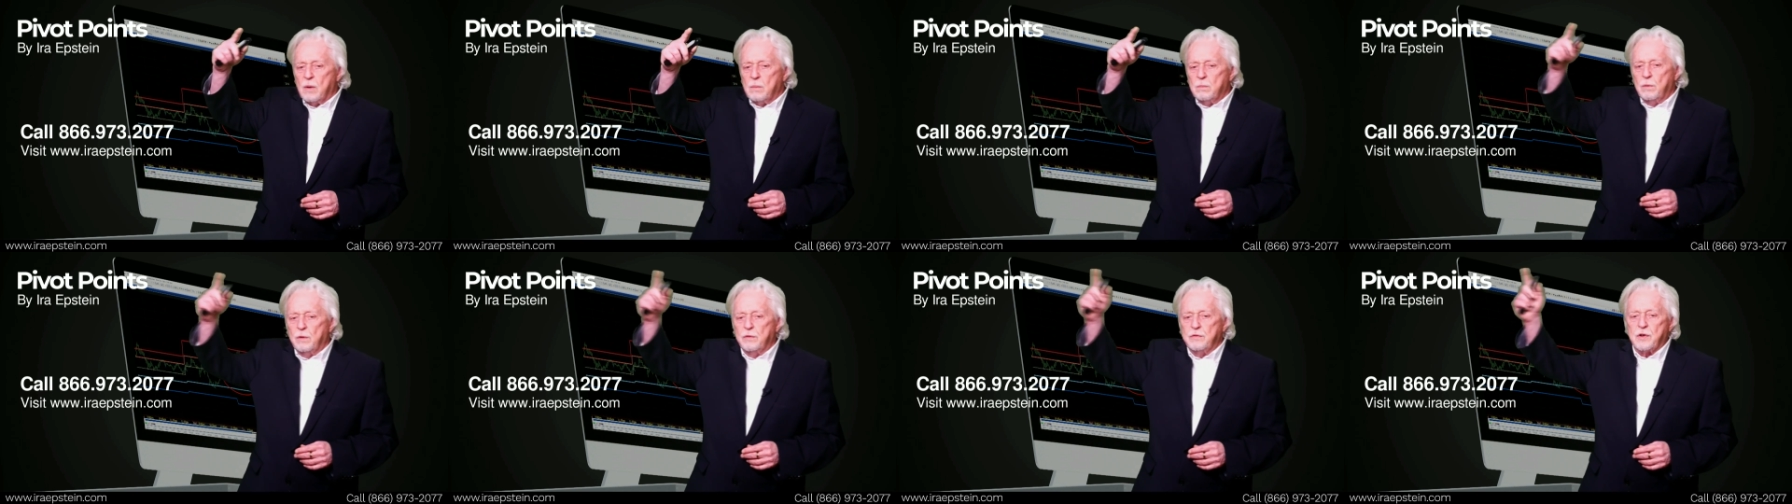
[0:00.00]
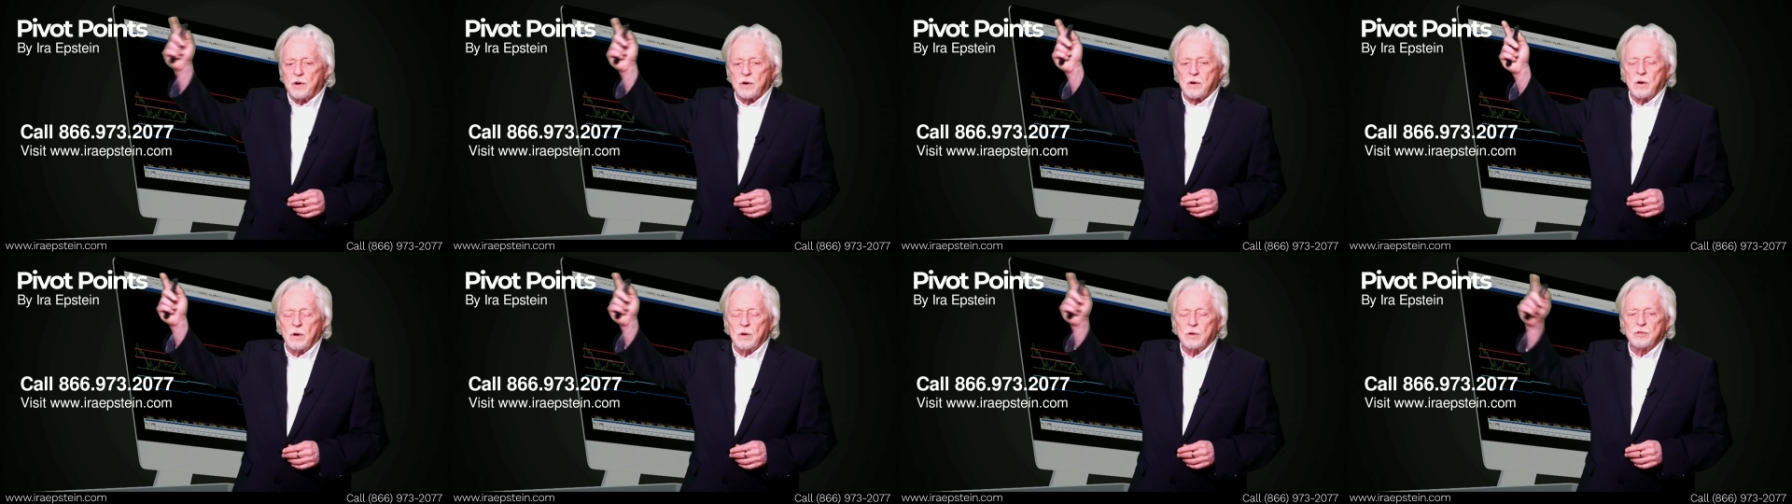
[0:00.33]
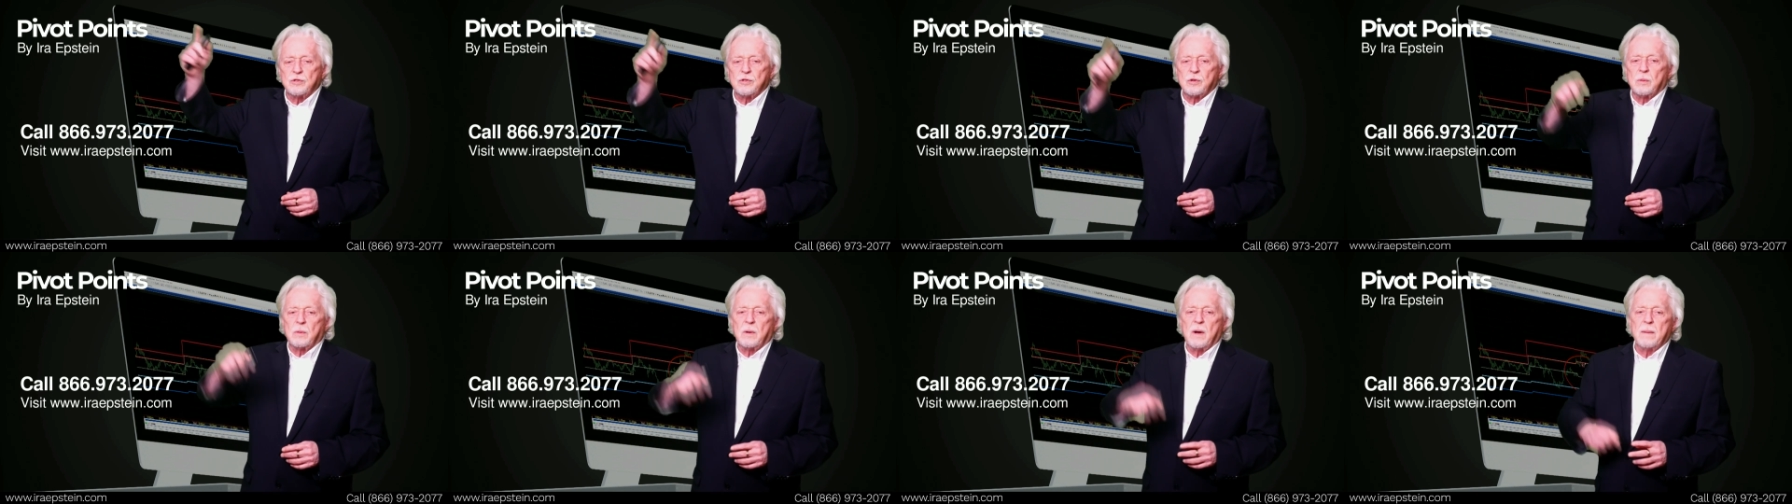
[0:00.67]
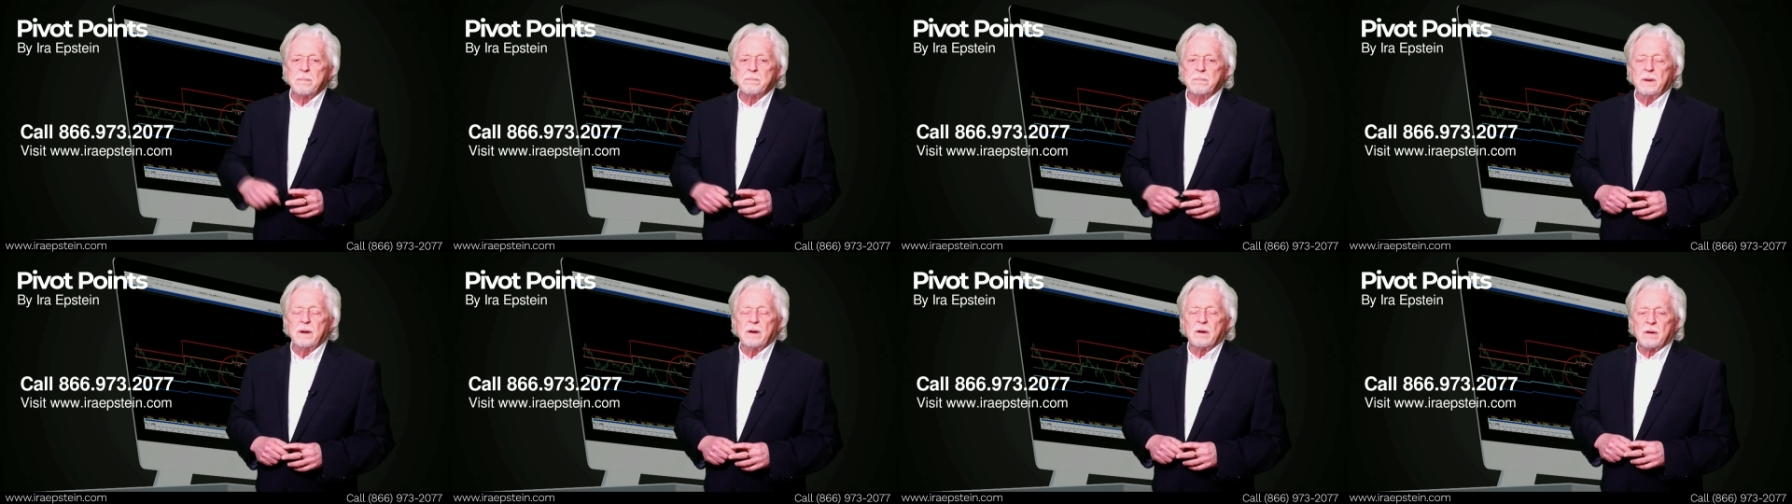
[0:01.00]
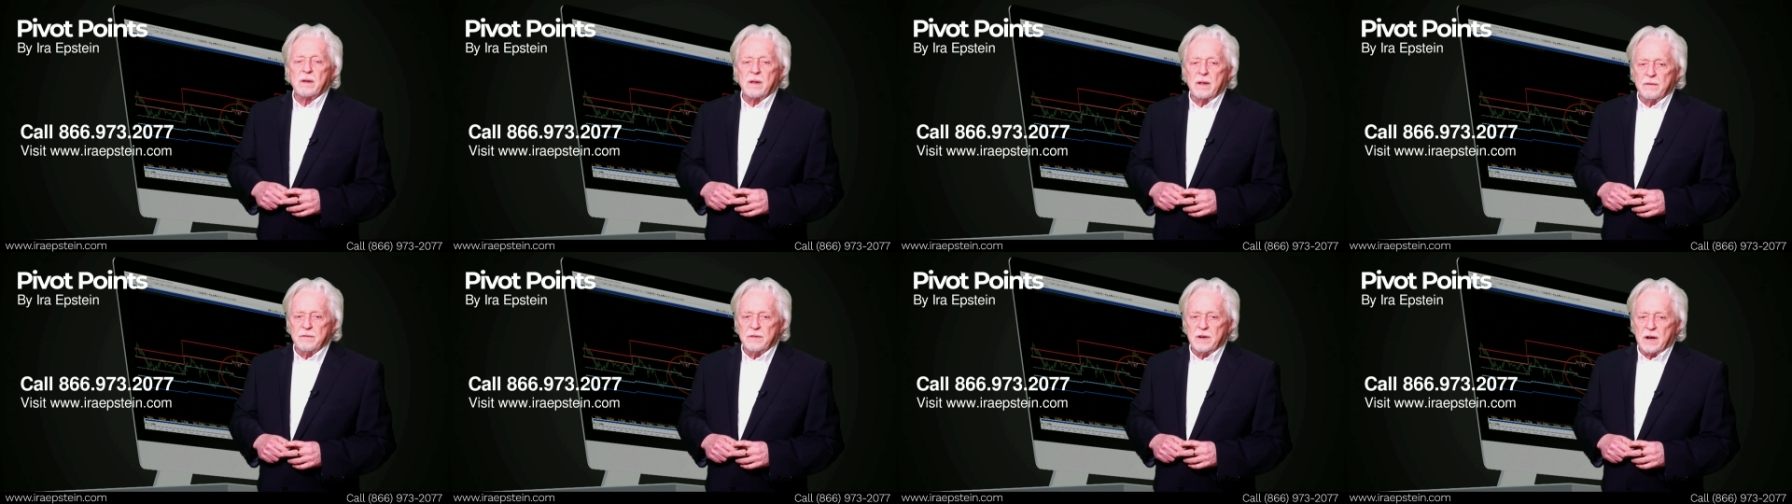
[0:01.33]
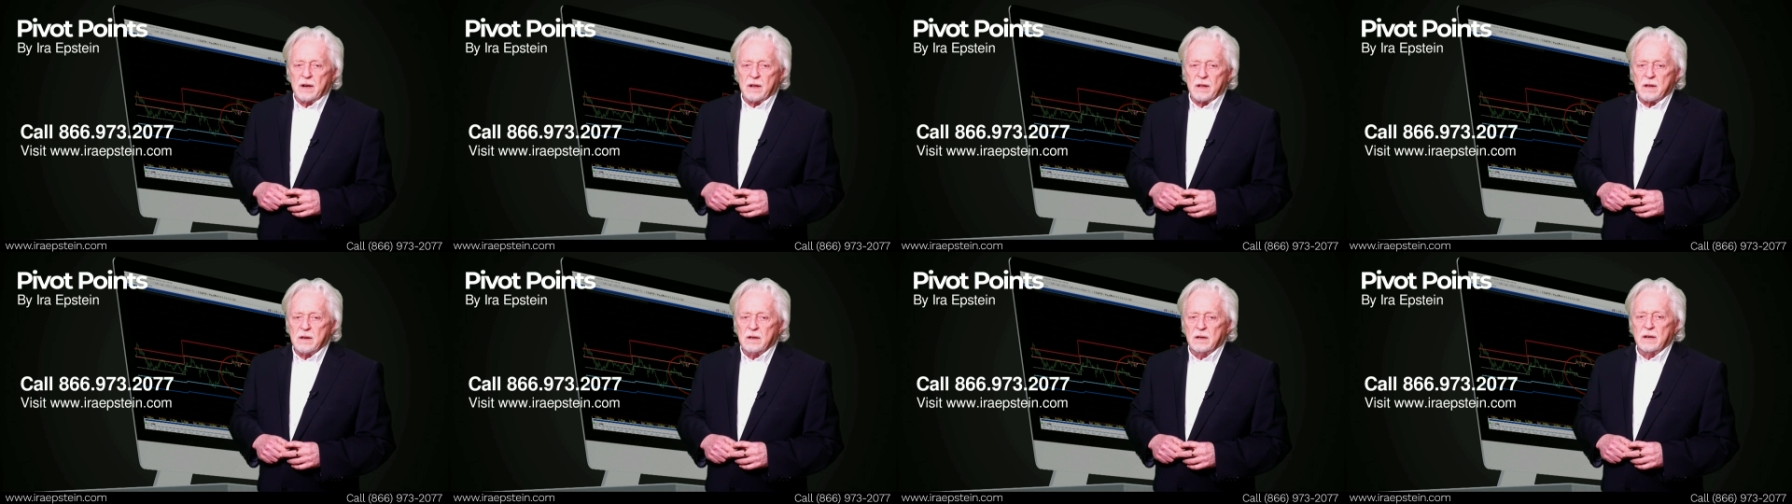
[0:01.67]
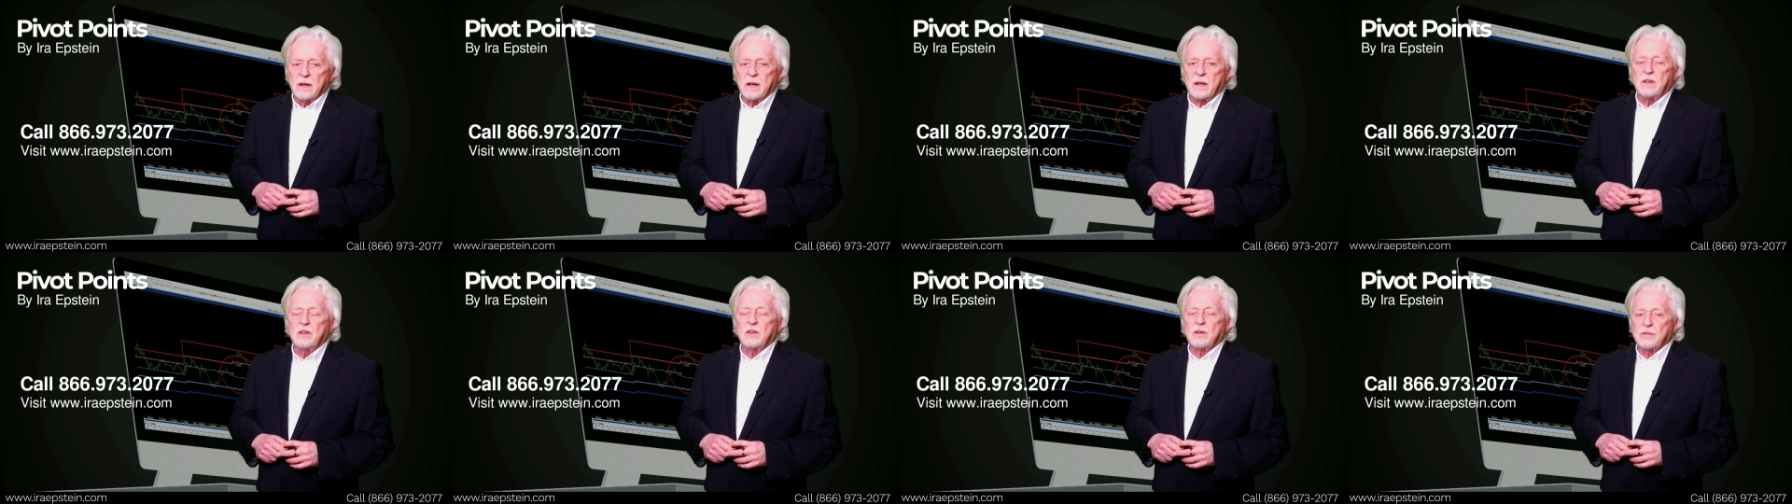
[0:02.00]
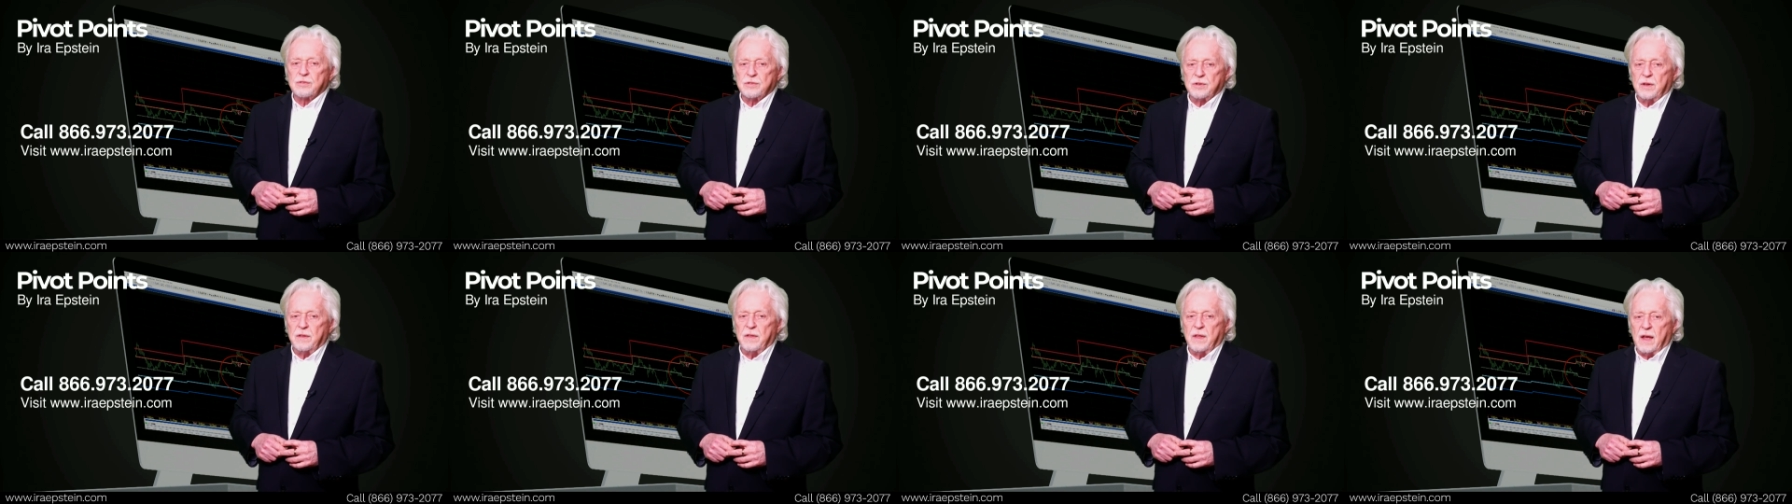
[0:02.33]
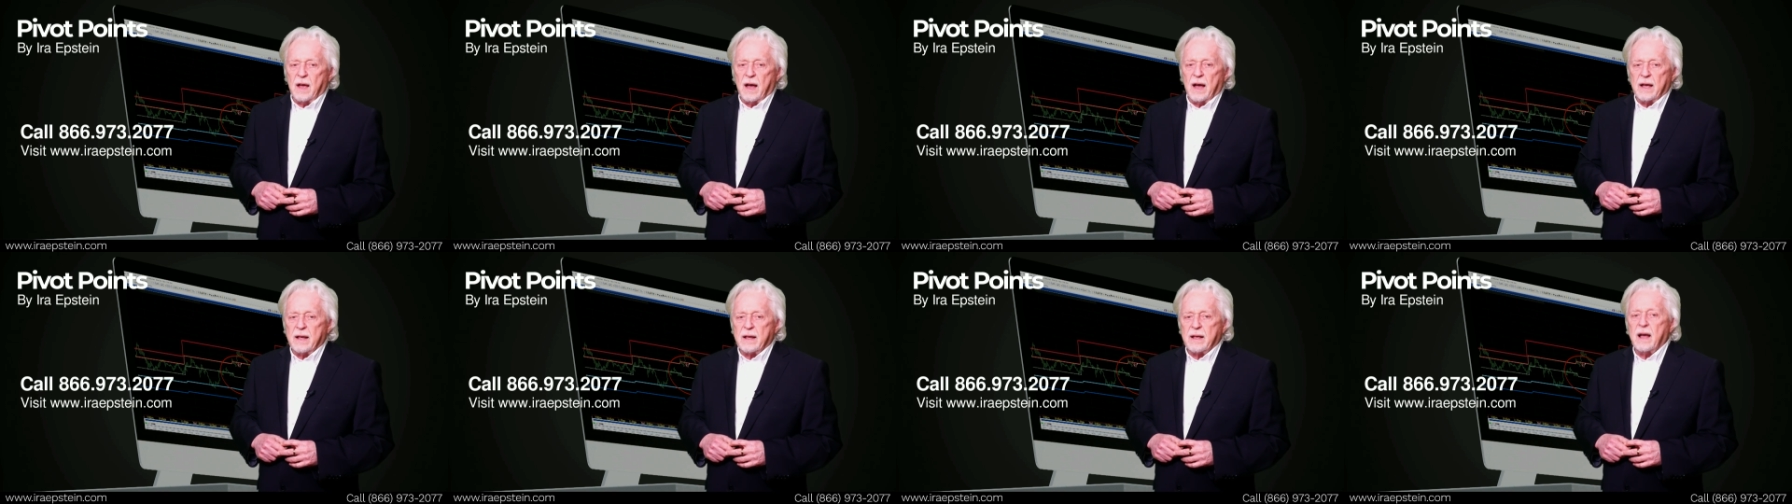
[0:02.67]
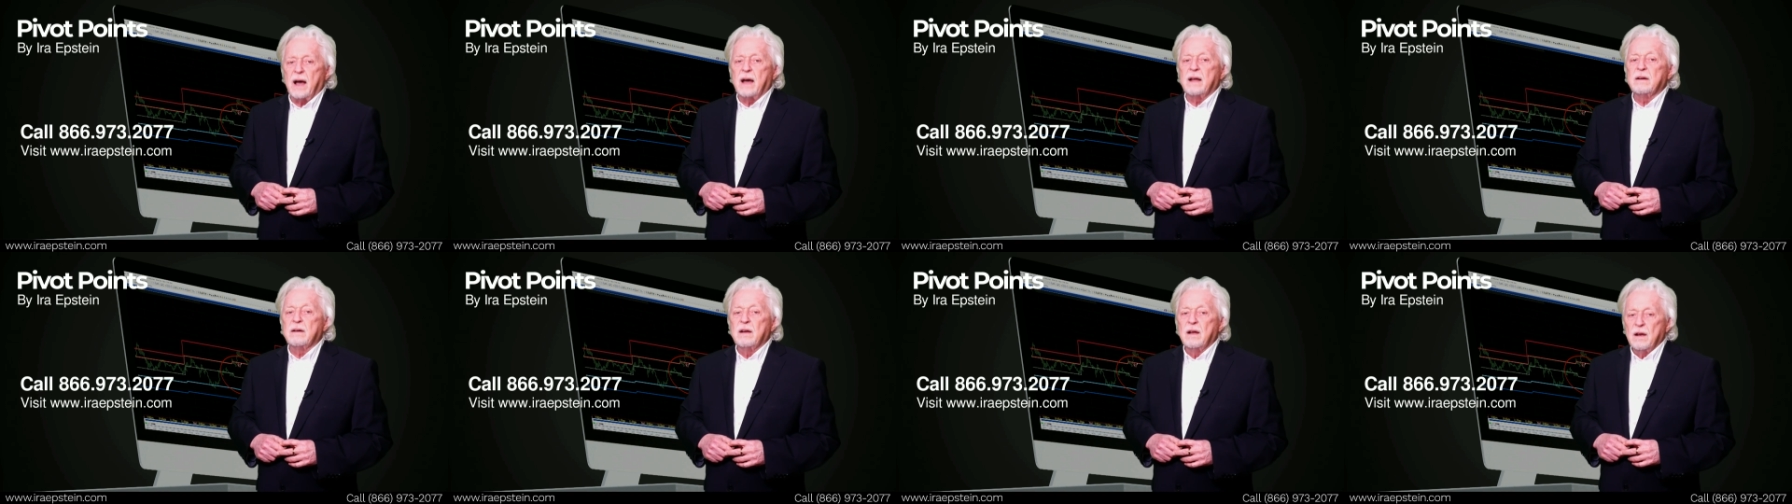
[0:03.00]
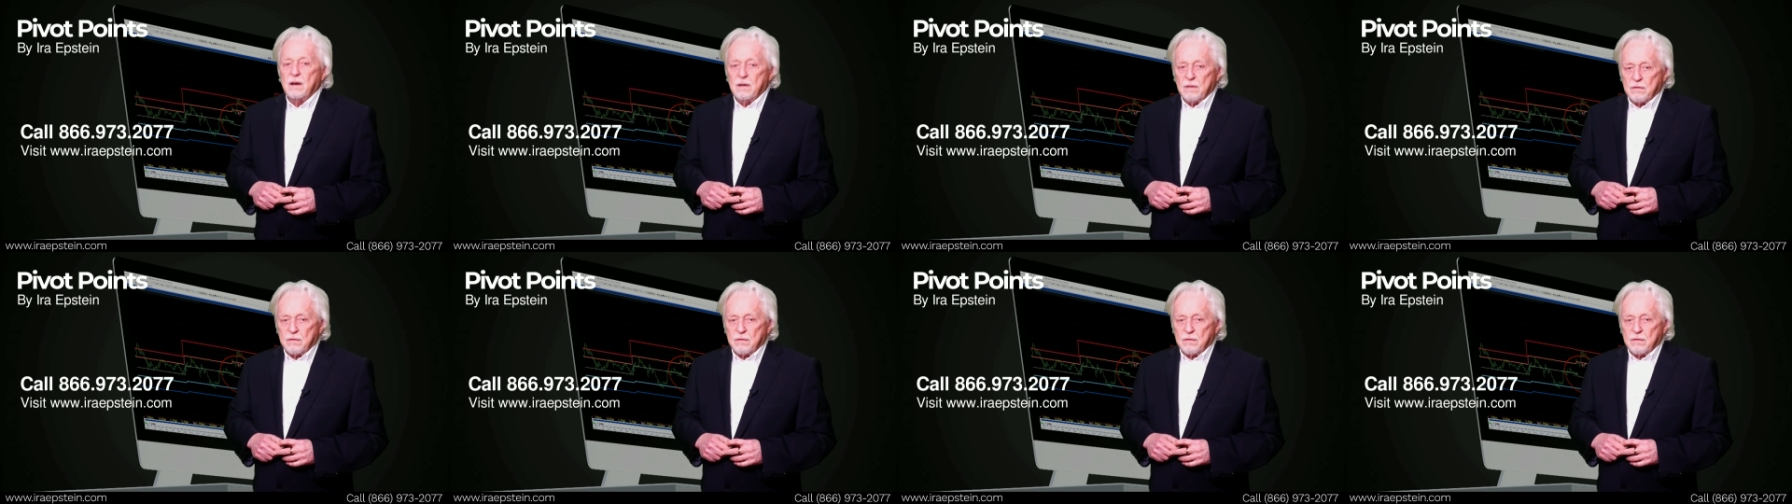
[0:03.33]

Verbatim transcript: Move your cursor up here, give it a click. You'll see the icon.